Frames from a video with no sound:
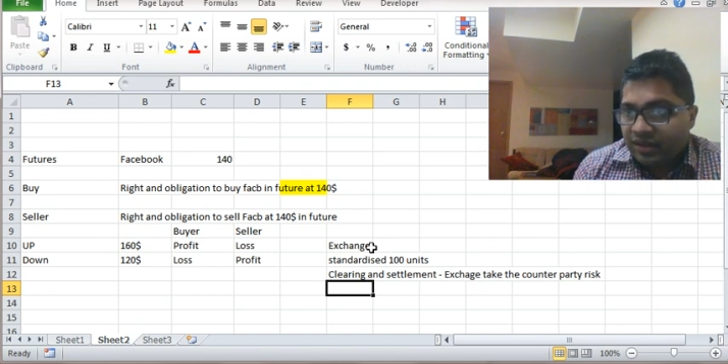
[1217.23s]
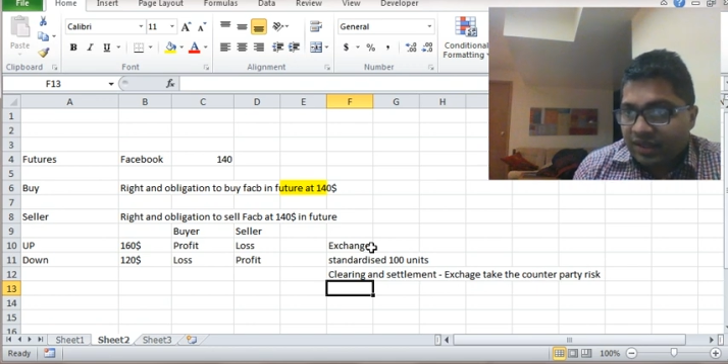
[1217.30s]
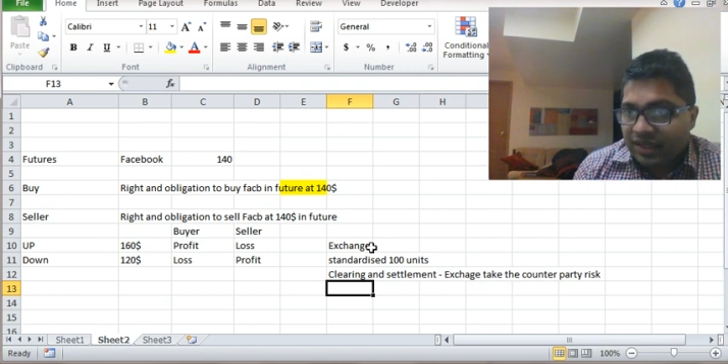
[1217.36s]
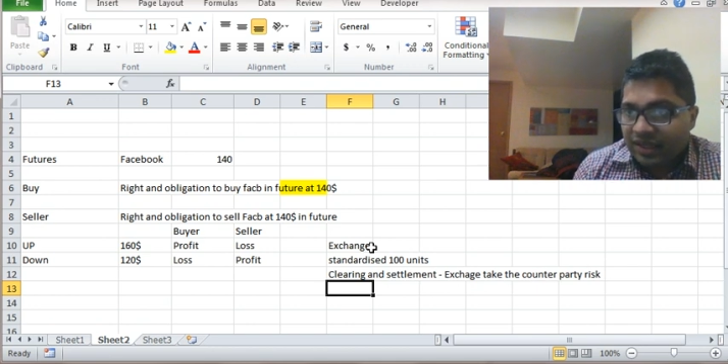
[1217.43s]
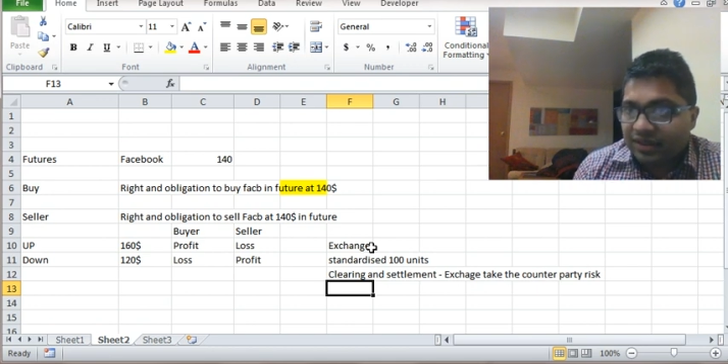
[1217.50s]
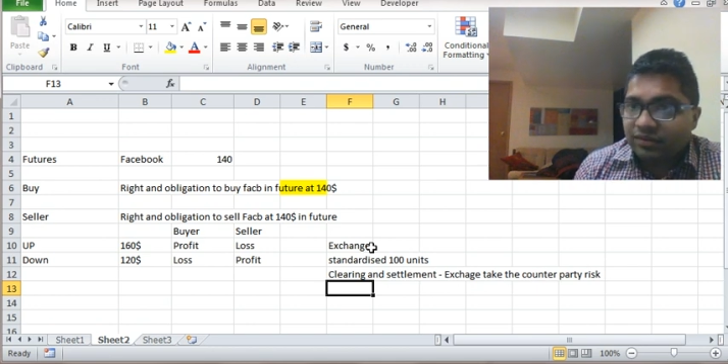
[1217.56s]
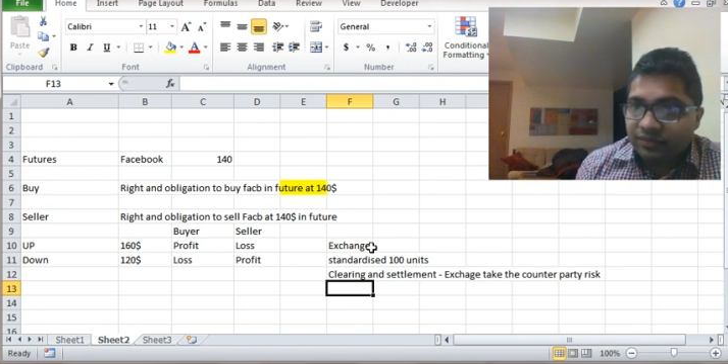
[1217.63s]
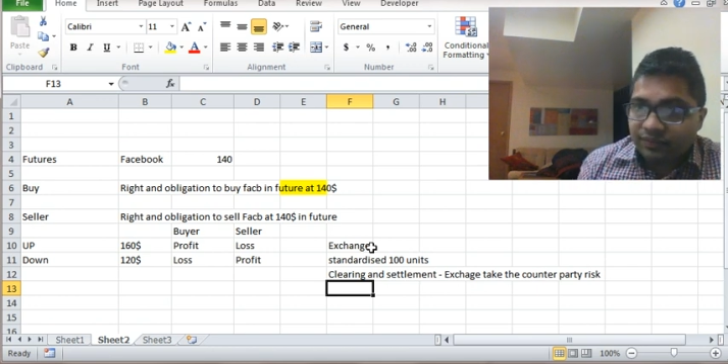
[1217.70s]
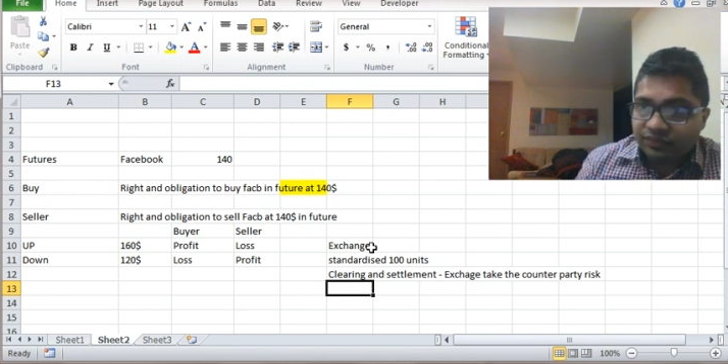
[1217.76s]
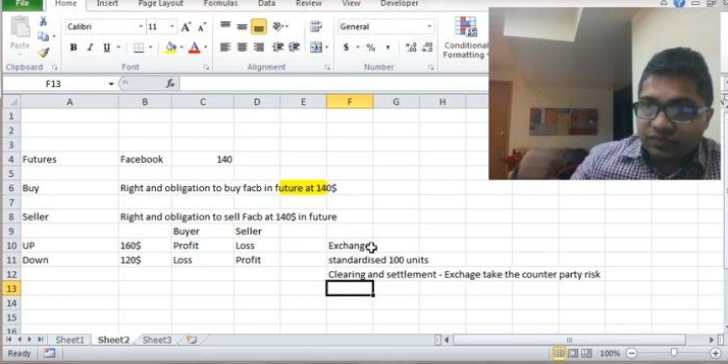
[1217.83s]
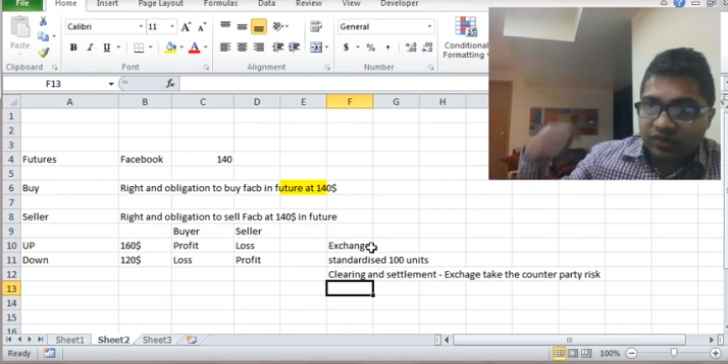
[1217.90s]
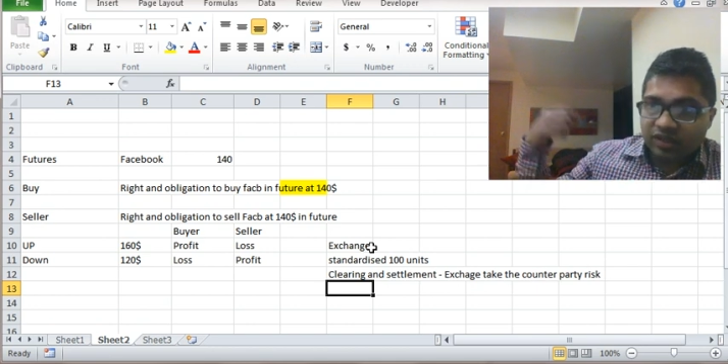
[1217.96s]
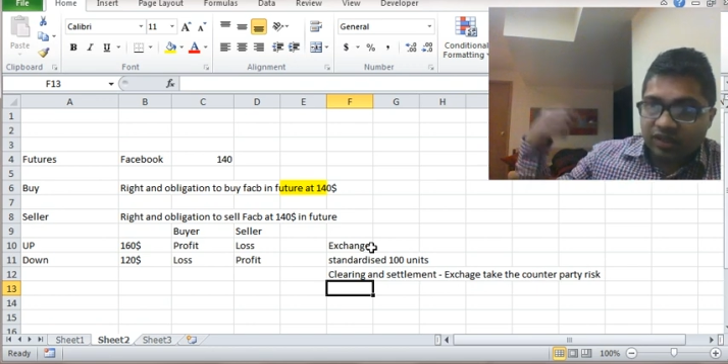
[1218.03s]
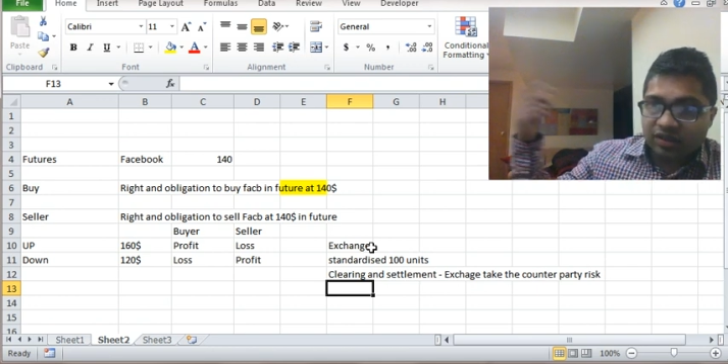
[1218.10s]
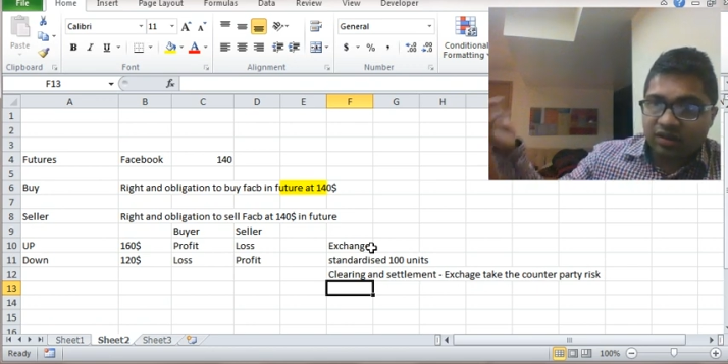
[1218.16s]
then
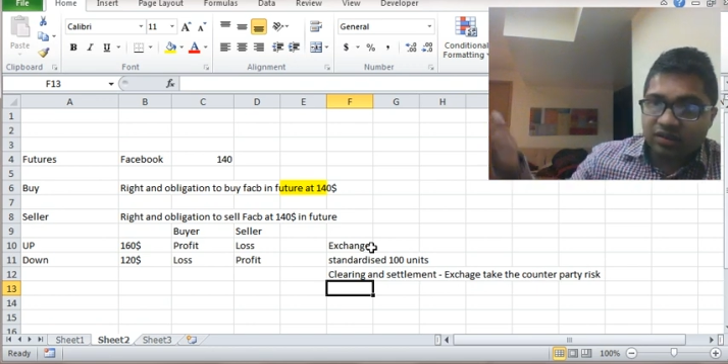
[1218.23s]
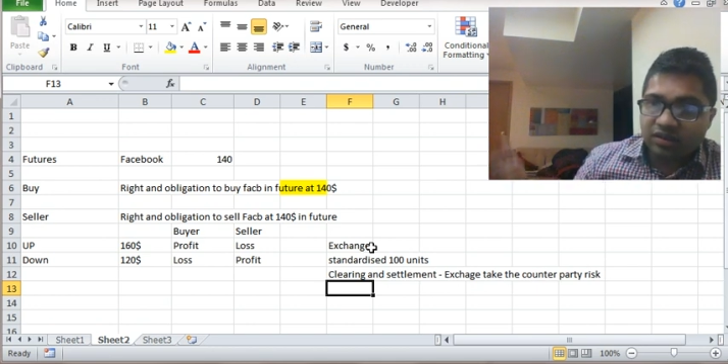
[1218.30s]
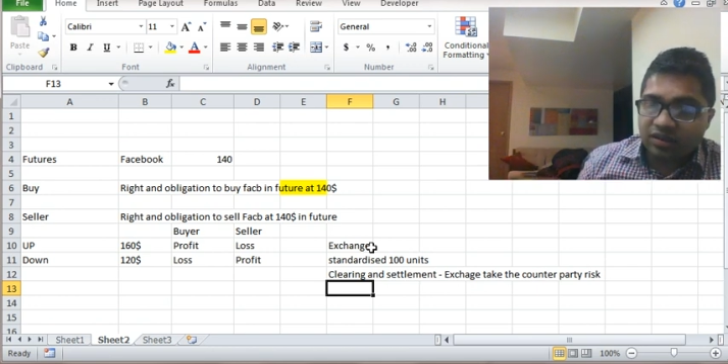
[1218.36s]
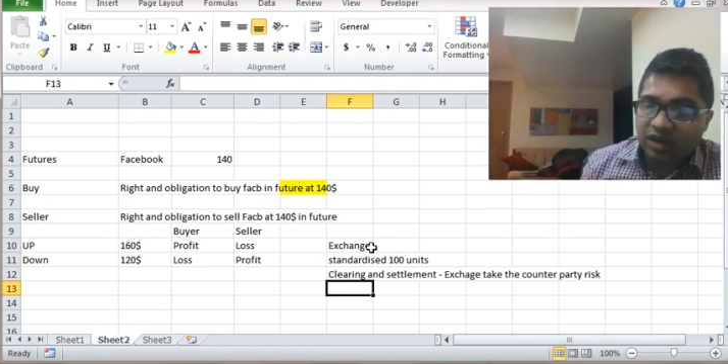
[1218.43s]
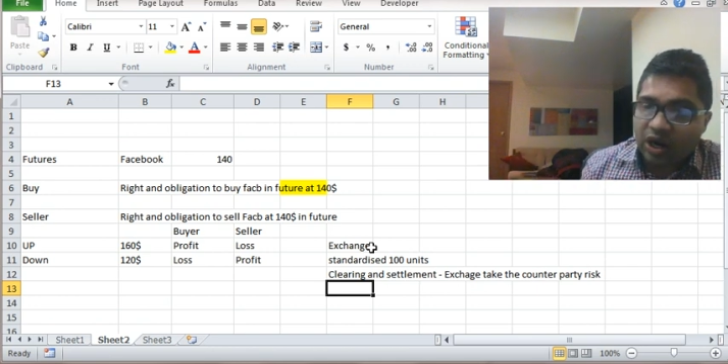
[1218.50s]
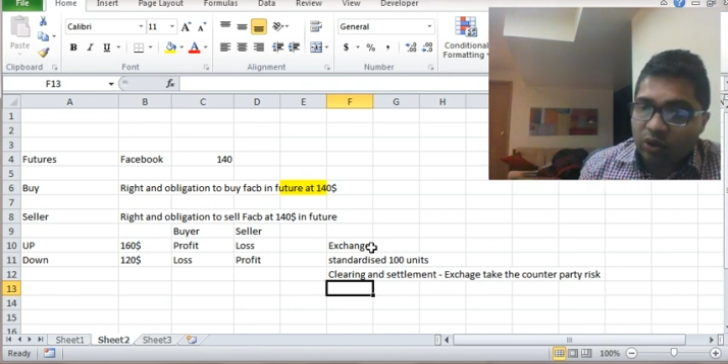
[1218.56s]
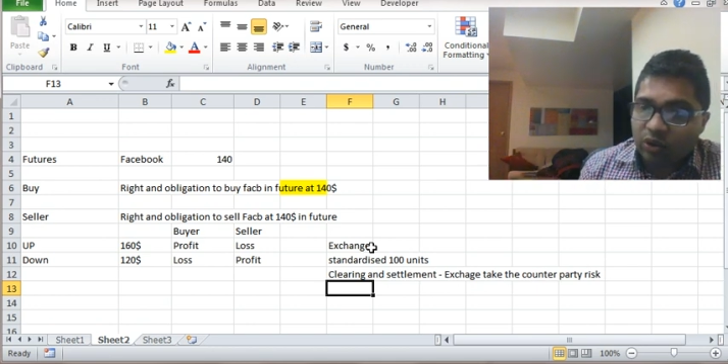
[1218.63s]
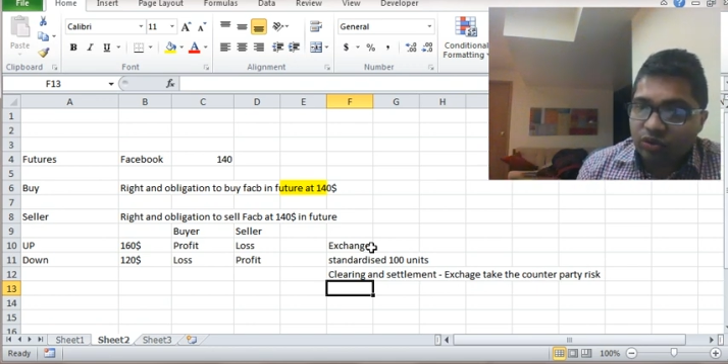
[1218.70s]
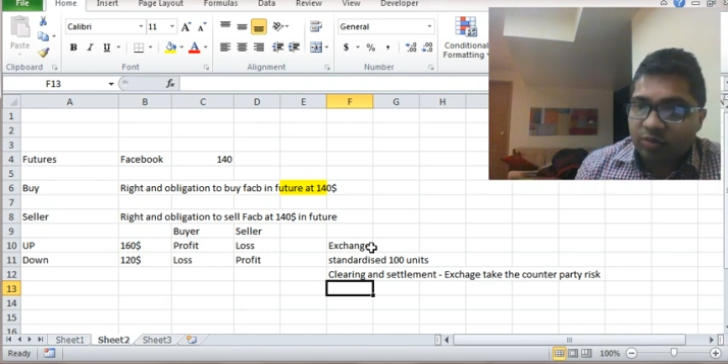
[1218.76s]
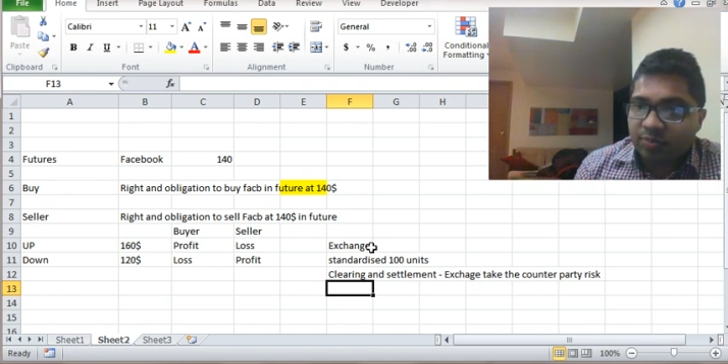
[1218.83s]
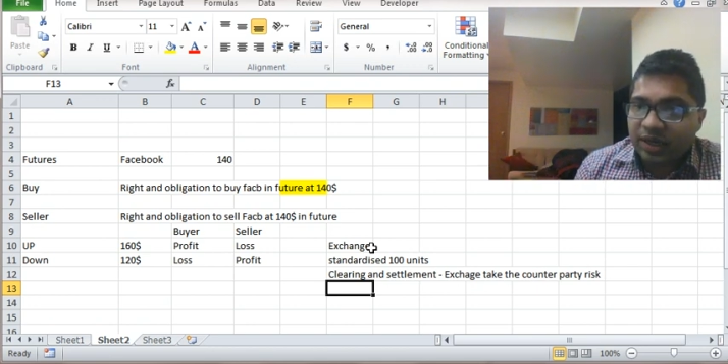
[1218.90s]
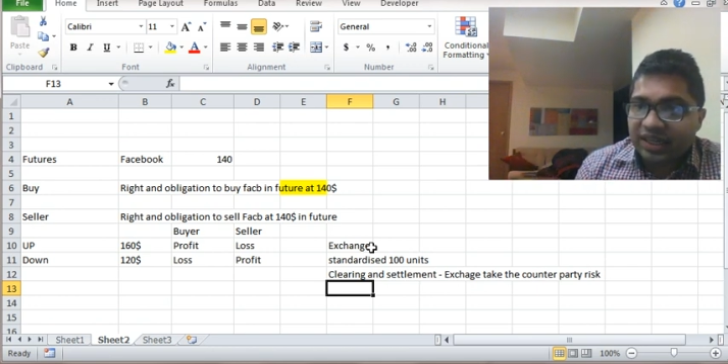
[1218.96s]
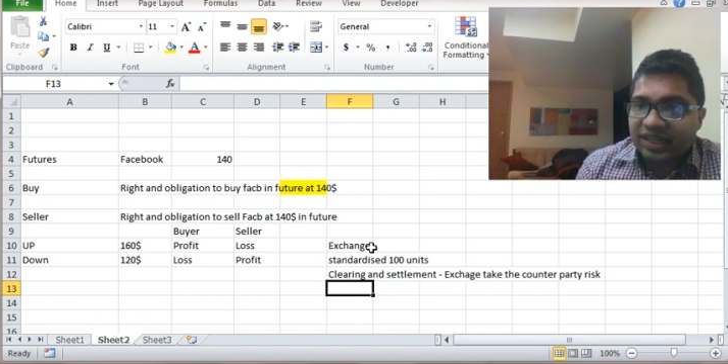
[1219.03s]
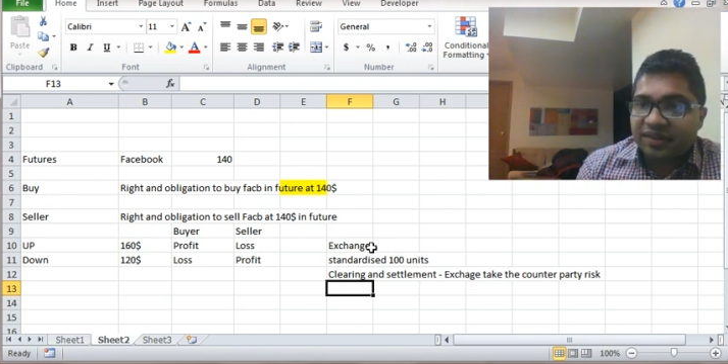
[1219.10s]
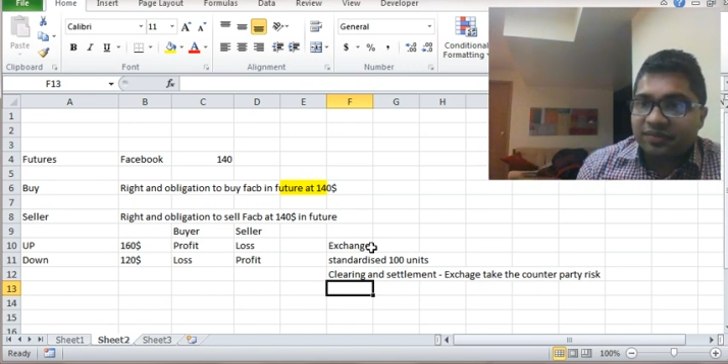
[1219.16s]
the
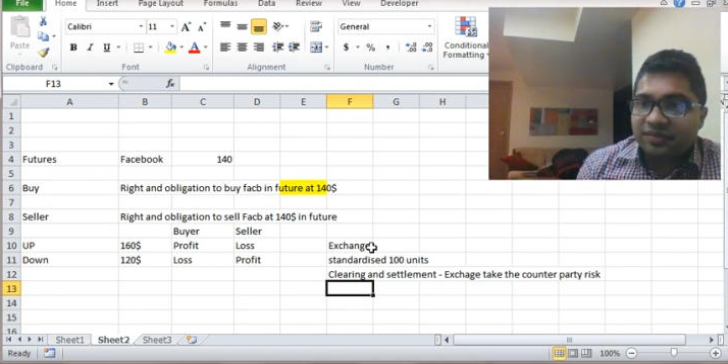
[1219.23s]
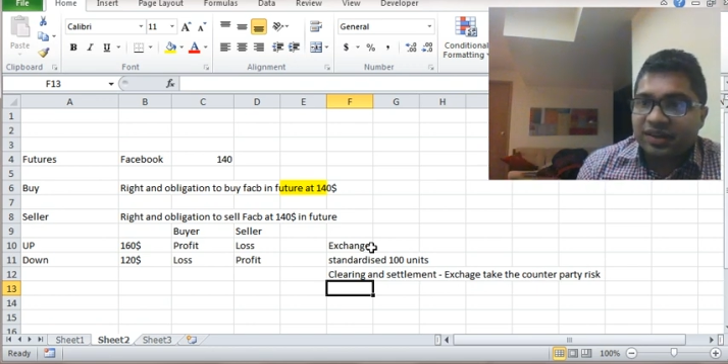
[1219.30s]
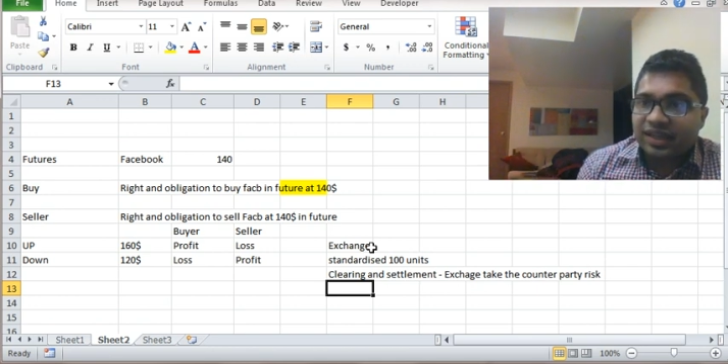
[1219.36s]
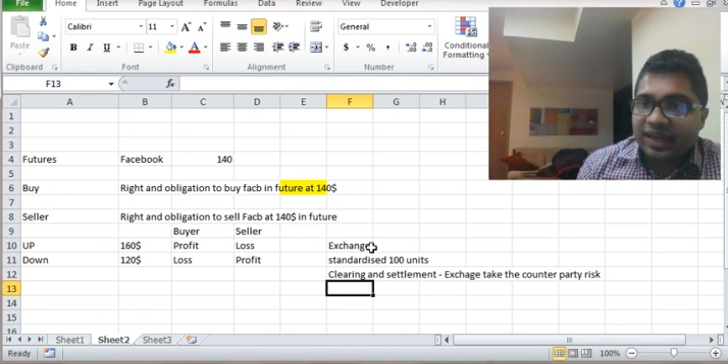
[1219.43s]
counterparty will